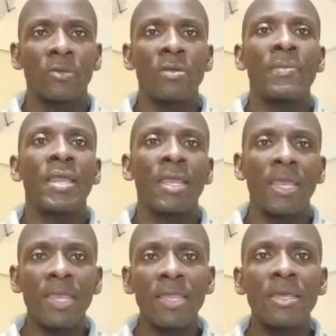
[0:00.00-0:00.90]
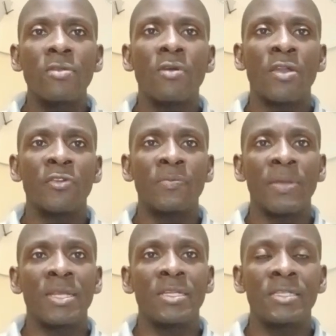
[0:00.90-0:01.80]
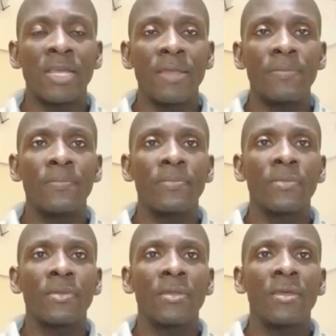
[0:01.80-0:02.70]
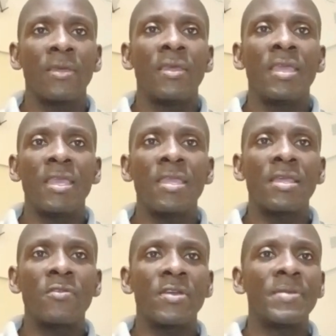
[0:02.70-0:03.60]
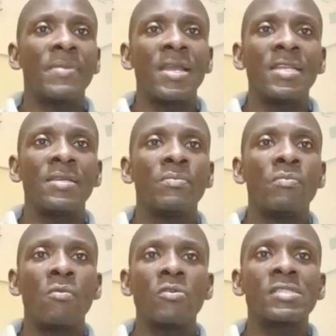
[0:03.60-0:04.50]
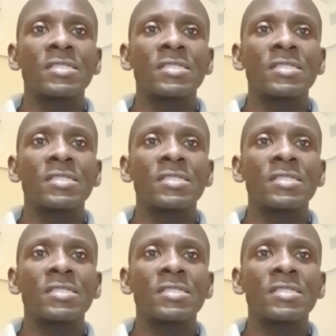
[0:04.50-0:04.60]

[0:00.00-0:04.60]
whereby either you are not paid in time, either you are demanding more